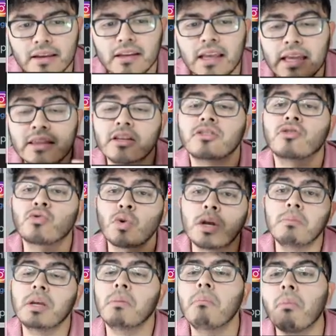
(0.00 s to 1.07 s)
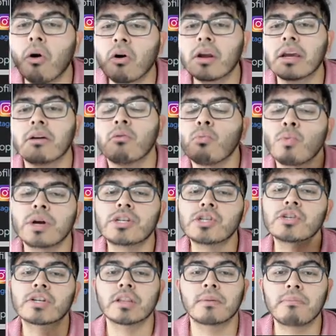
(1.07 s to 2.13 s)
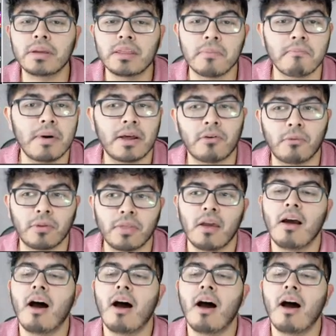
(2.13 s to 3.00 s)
in the streaming market which is going to be the better one.